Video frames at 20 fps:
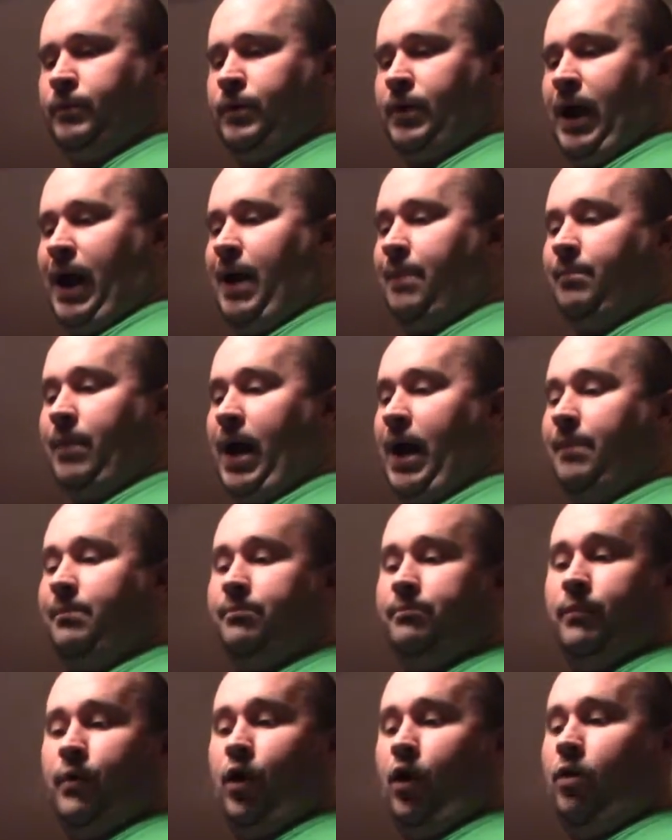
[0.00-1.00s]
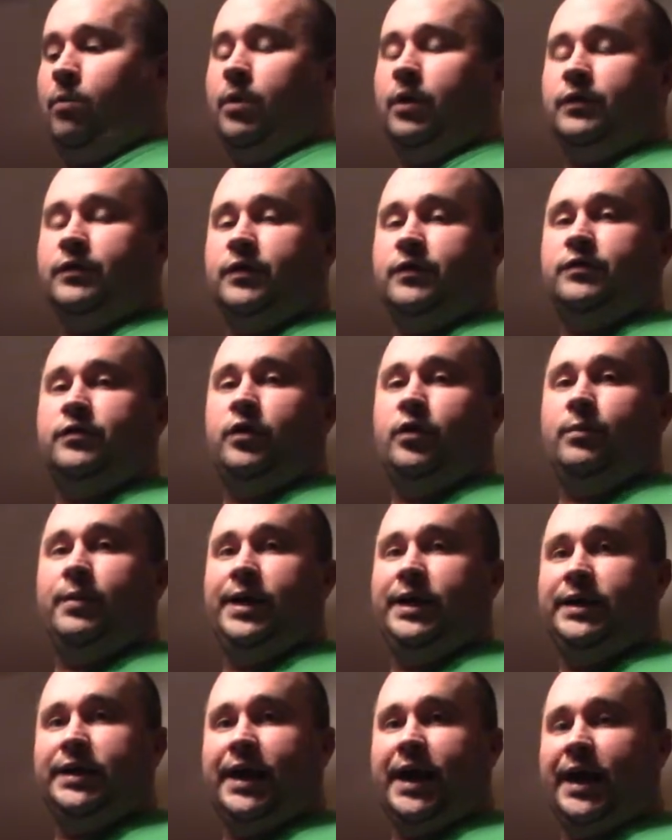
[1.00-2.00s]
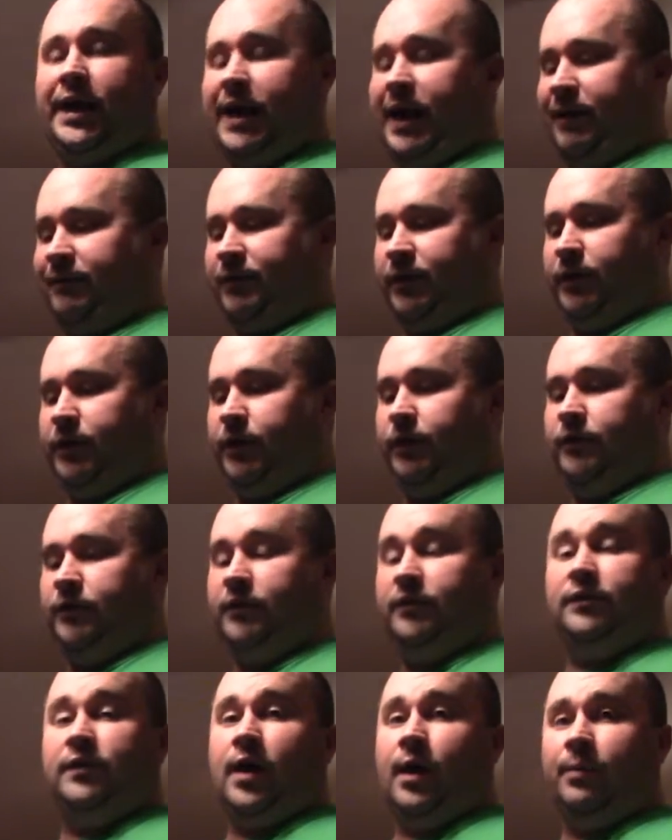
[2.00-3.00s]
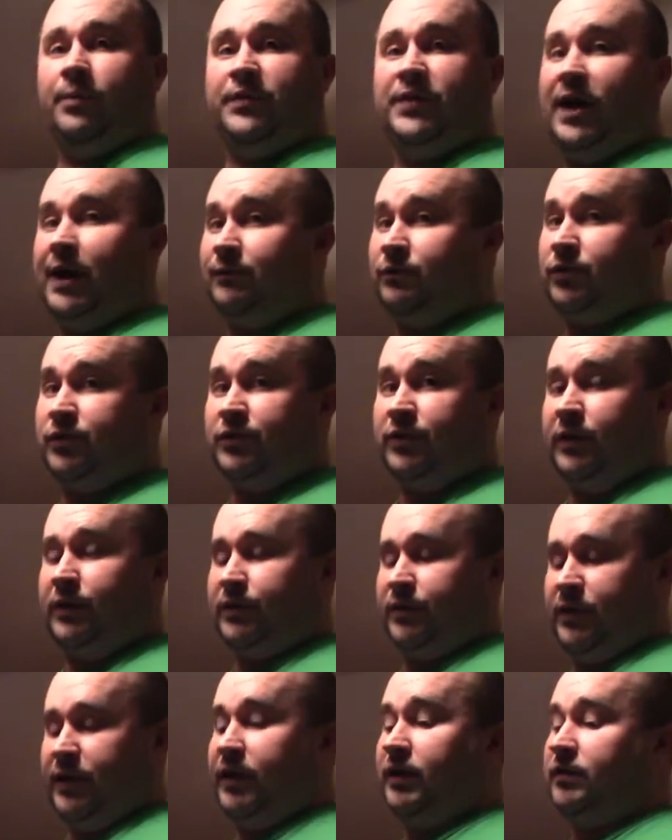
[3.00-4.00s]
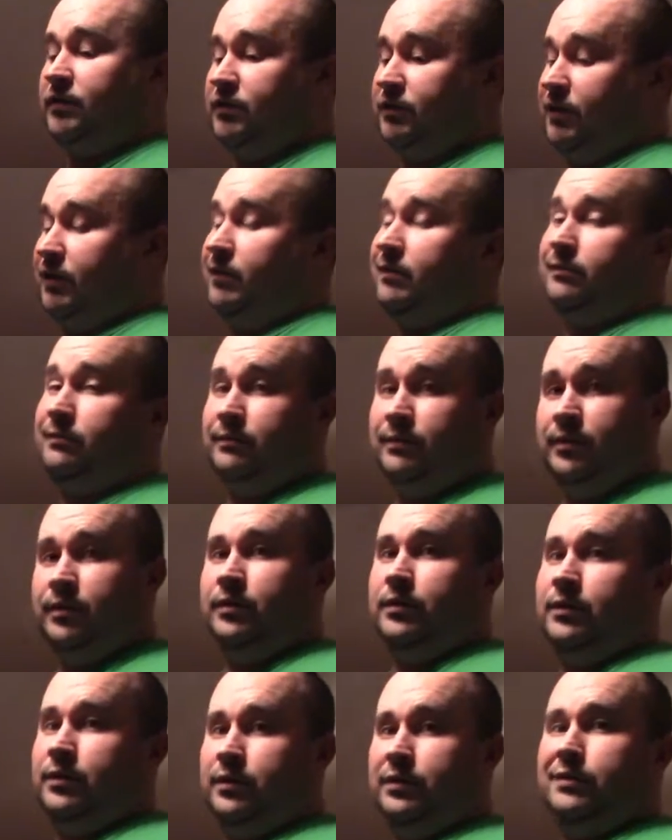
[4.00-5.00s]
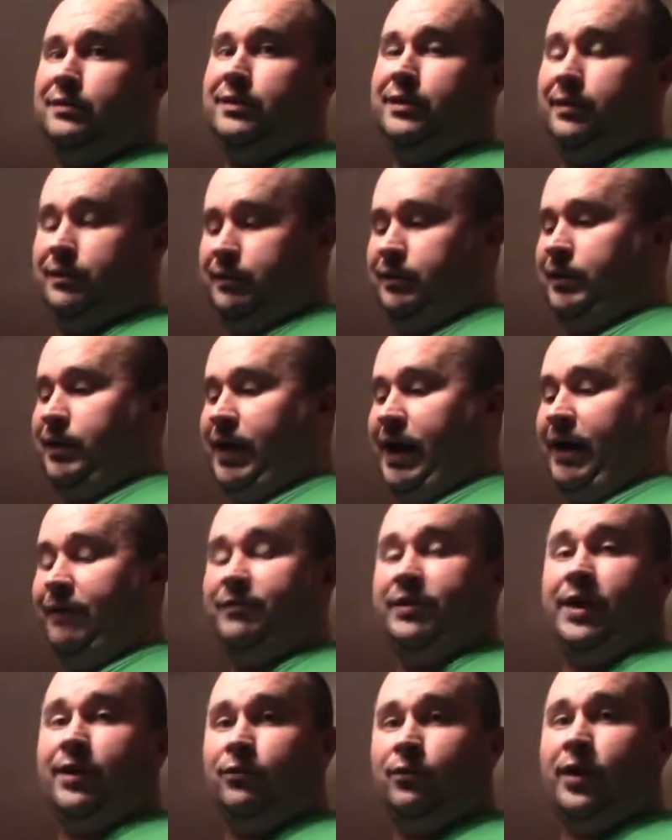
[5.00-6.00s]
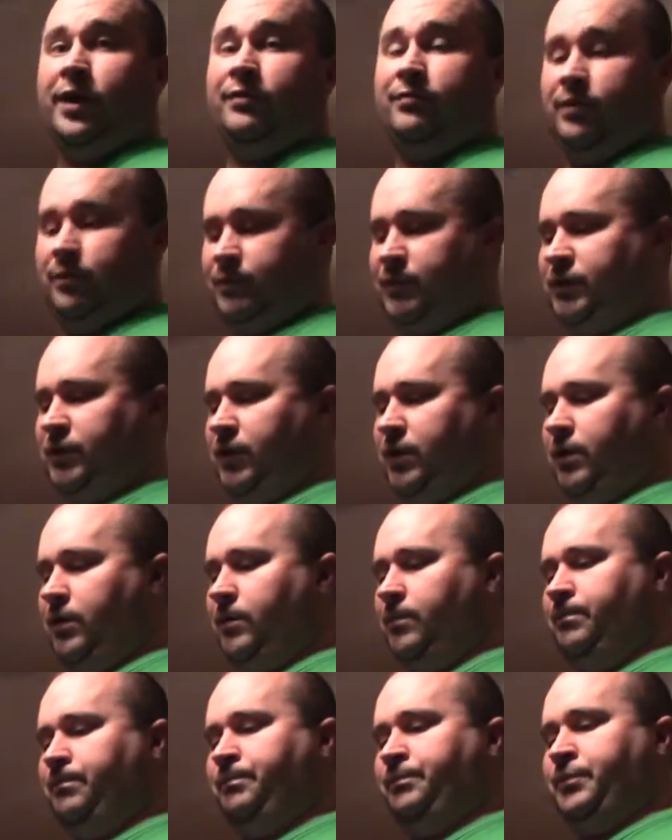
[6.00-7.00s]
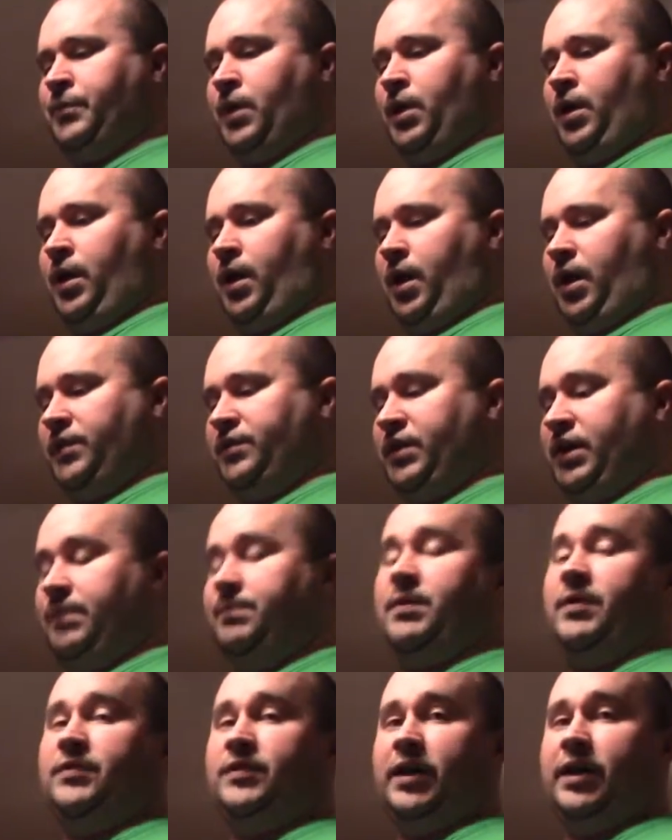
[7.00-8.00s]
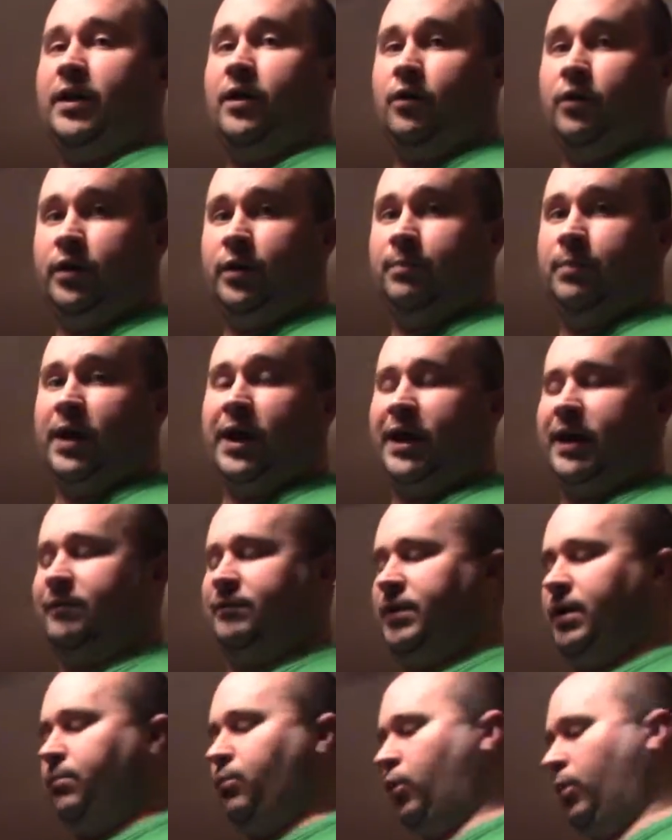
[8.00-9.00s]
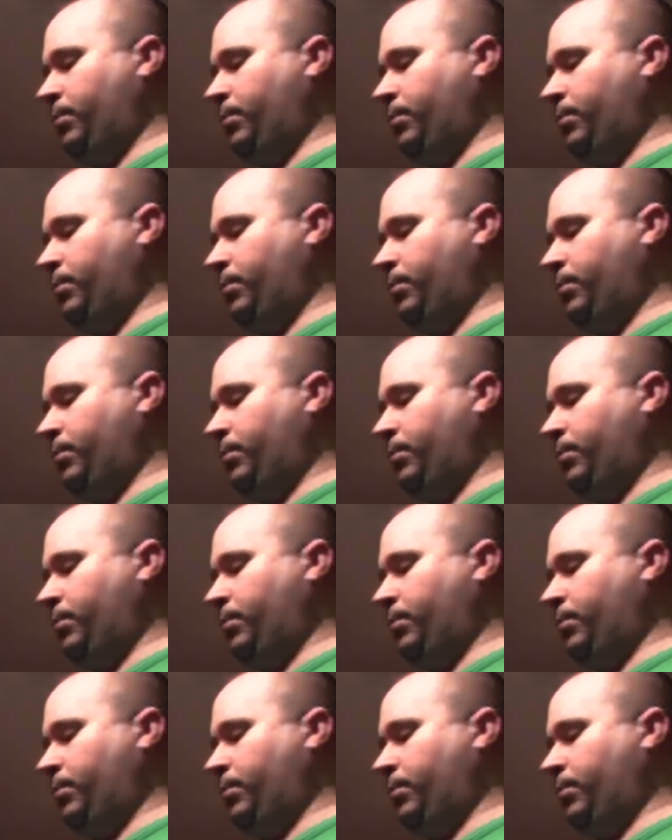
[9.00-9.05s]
I'm almost assuming that after you use these a couple times with certain things that you're gonna have to get rid of them. So To keep this thing going, you probably have to get more